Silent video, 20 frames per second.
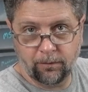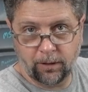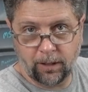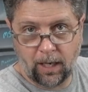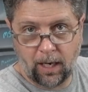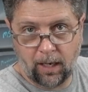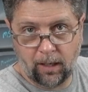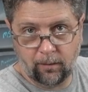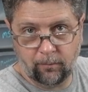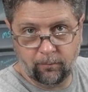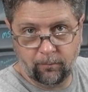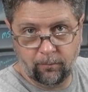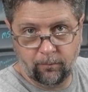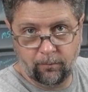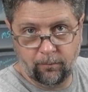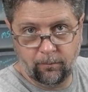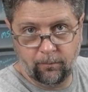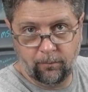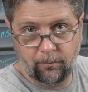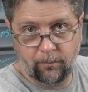up
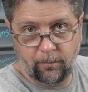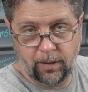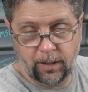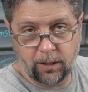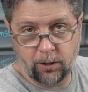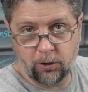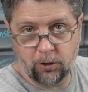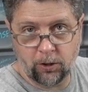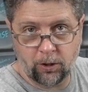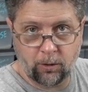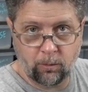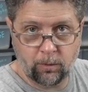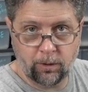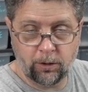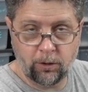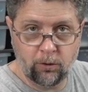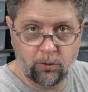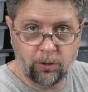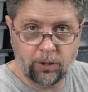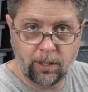because you're going to
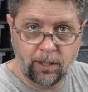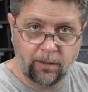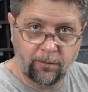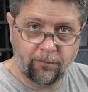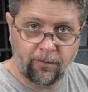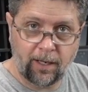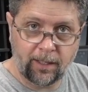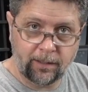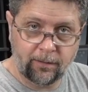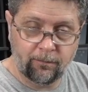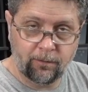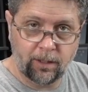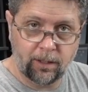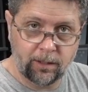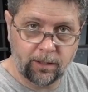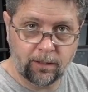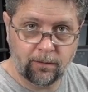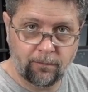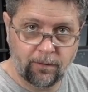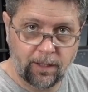reduce the effectiveness
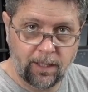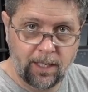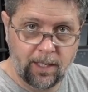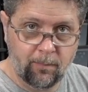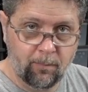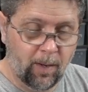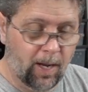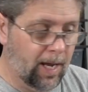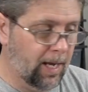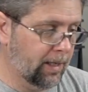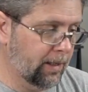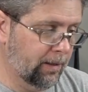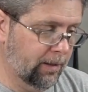of the heat pack.